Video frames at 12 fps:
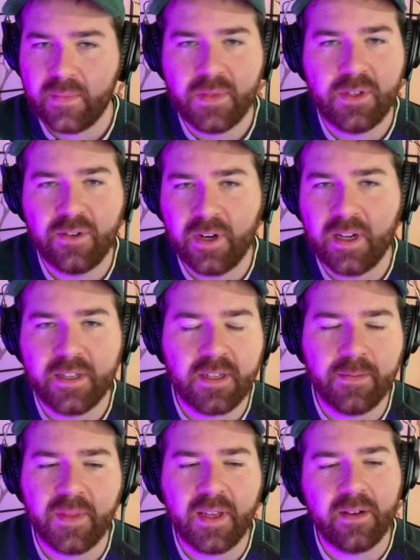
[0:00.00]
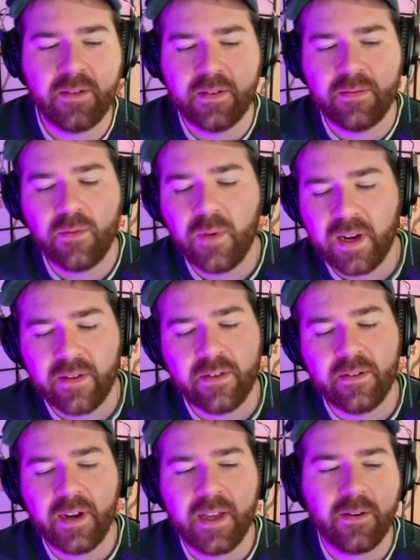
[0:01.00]
draw something or
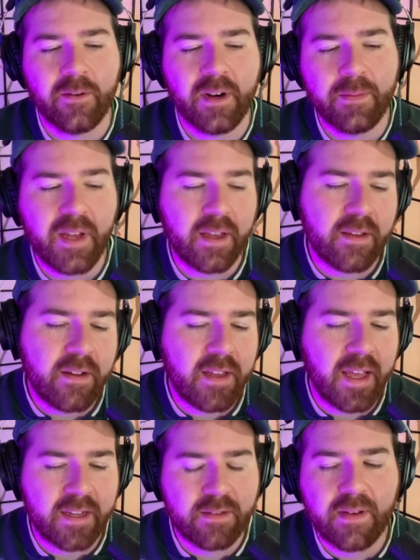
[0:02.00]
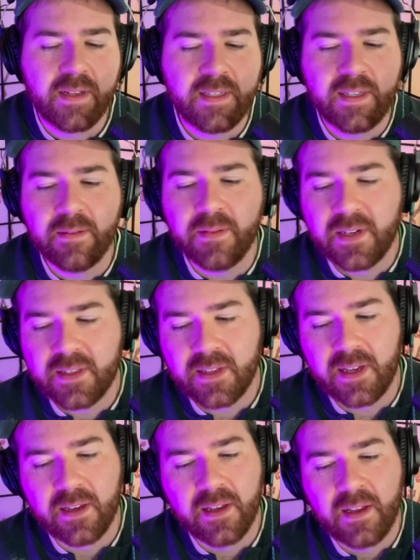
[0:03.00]
whatever, right? Or I'm not good at XYZ, but it's
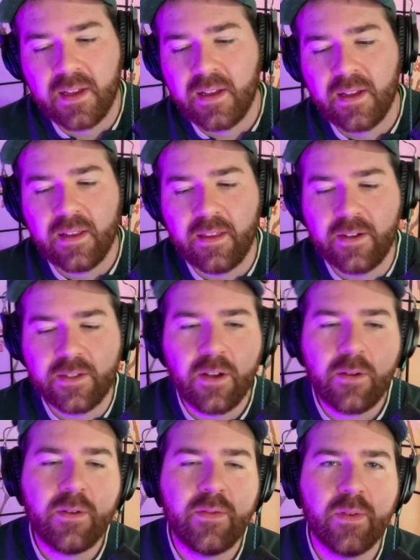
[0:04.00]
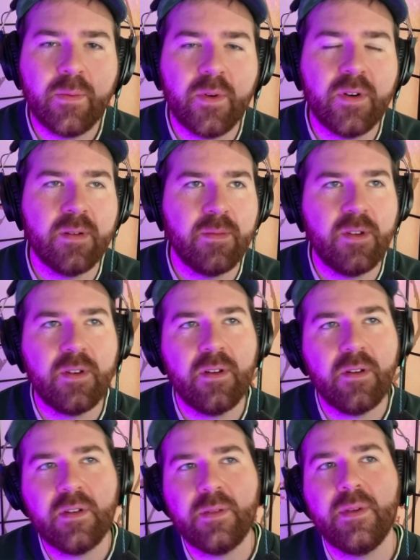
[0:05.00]
like there's no room for boredom. You can
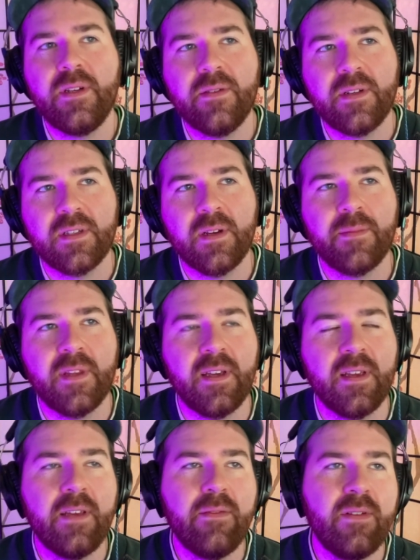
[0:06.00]
always be doing something, even